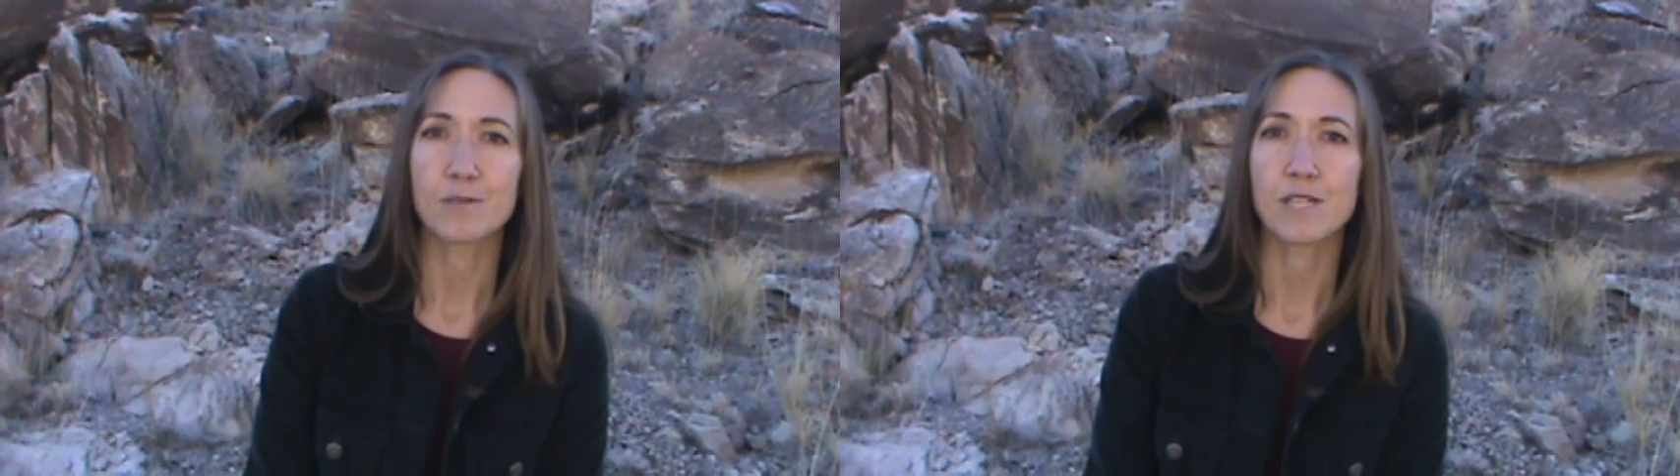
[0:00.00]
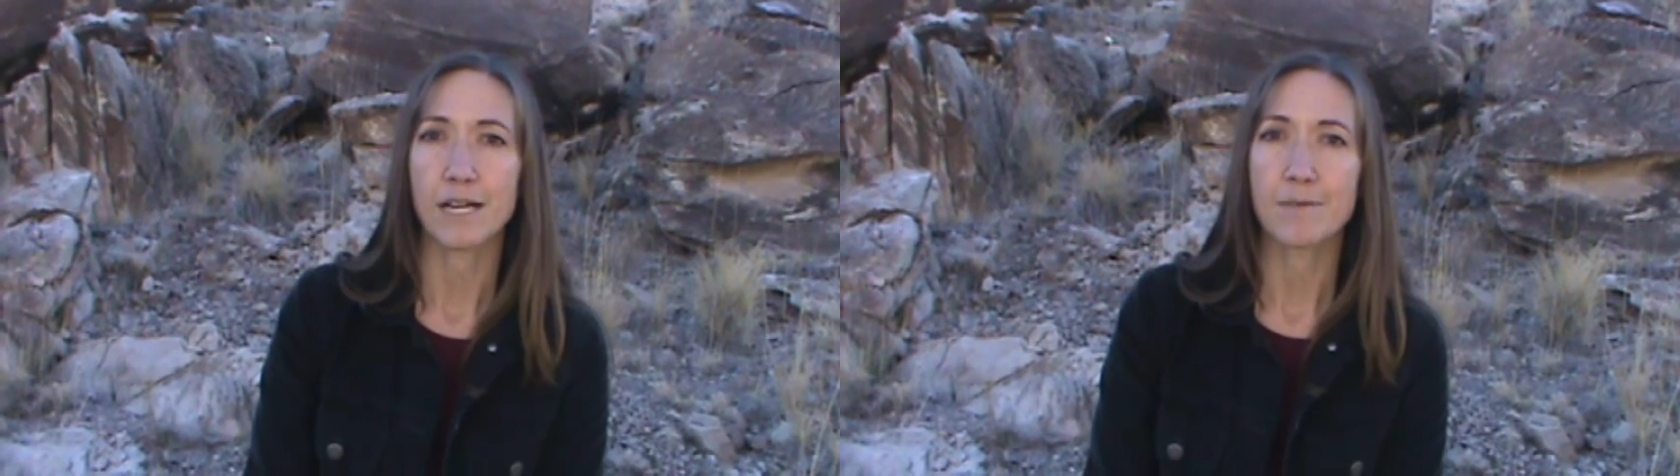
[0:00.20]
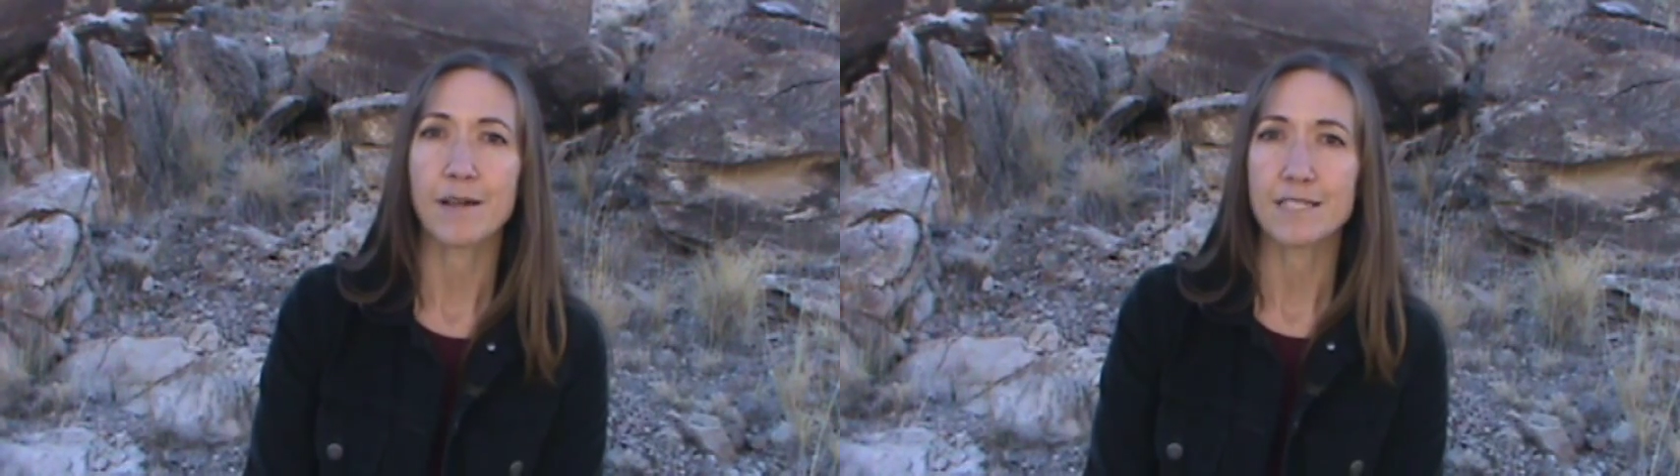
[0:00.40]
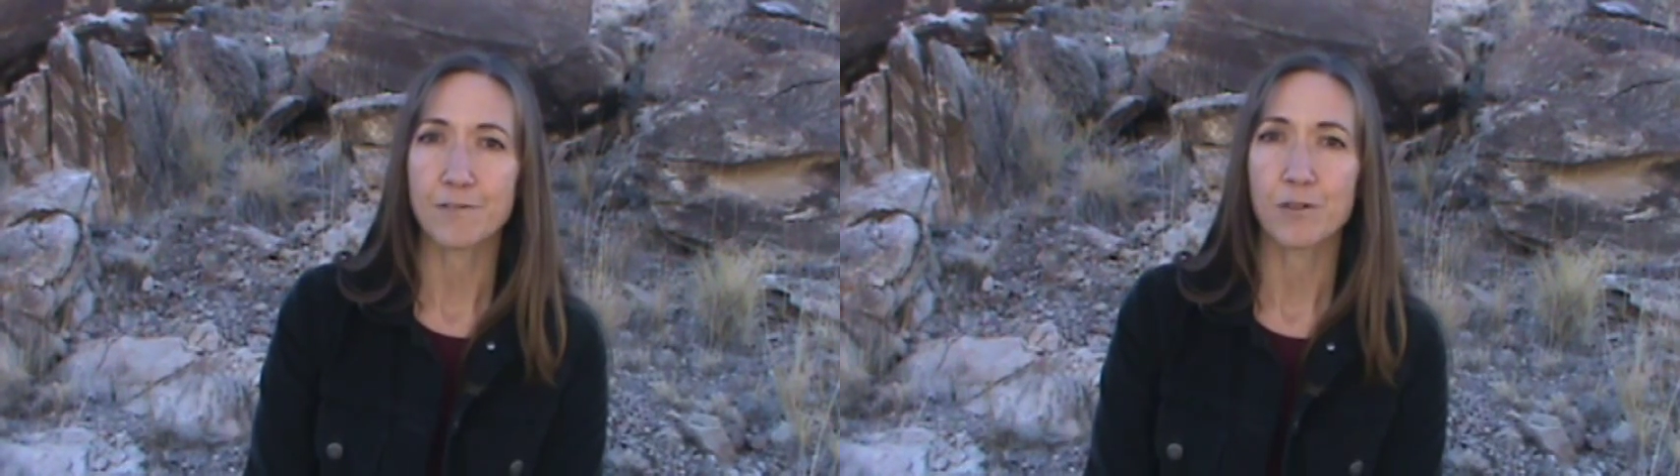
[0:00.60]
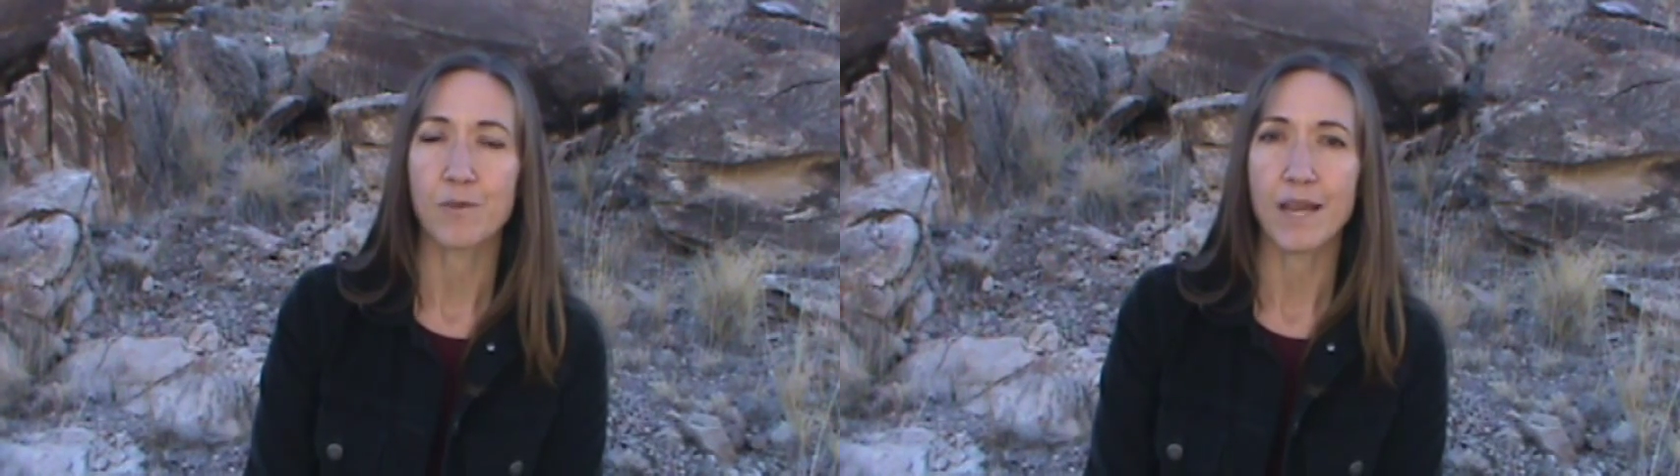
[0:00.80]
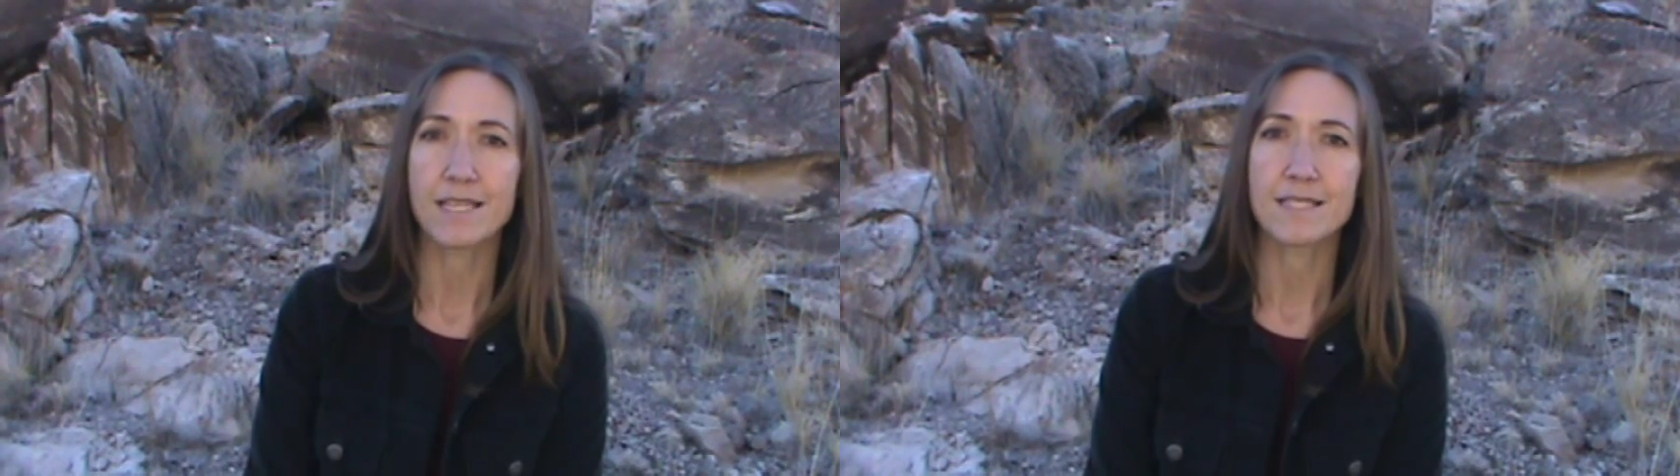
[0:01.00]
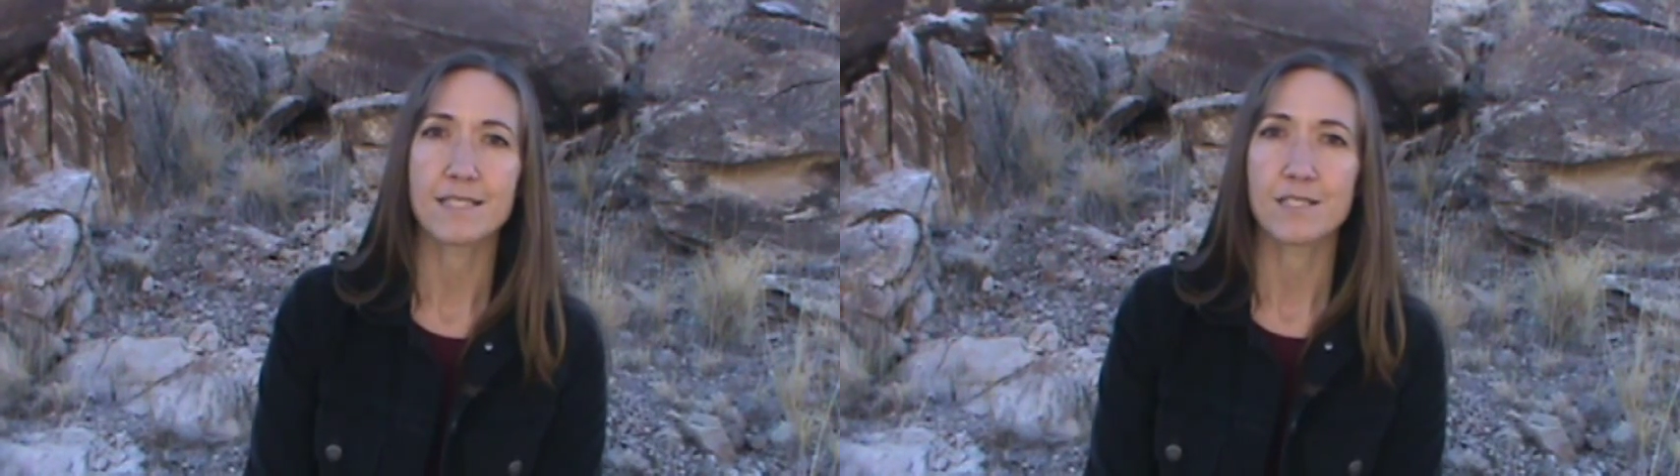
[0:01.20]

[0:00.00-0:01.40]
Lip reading: We'll talk about different ways